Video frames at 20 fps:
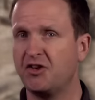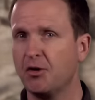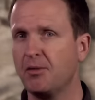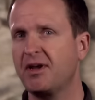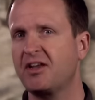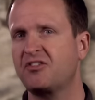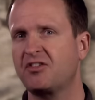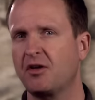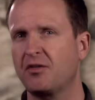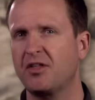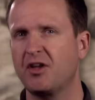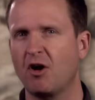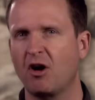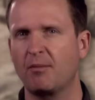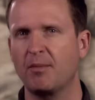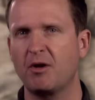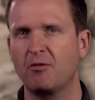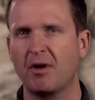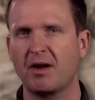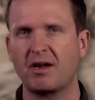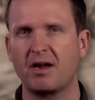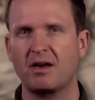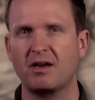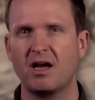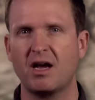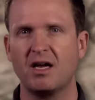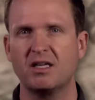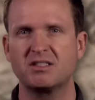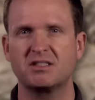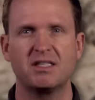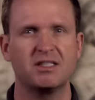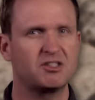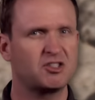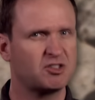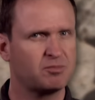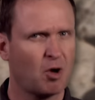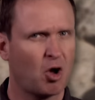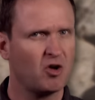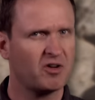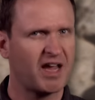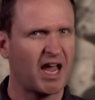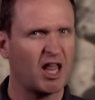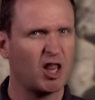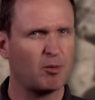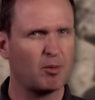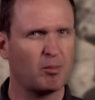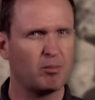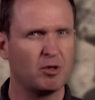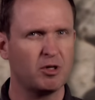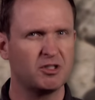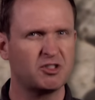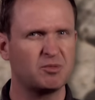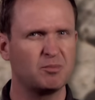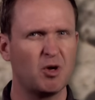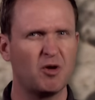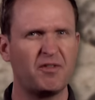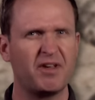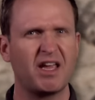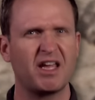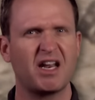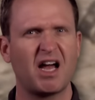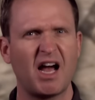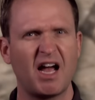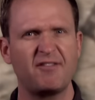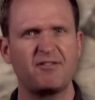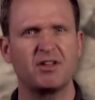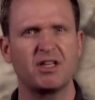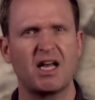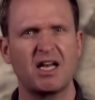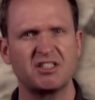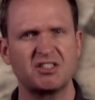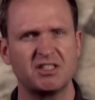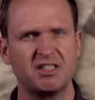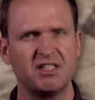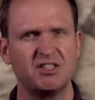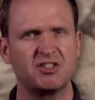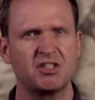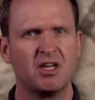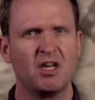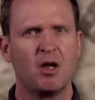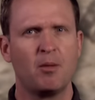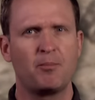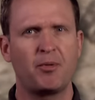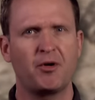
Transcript: in doing so, the Army recognized that small caliber bullets moving at high velocities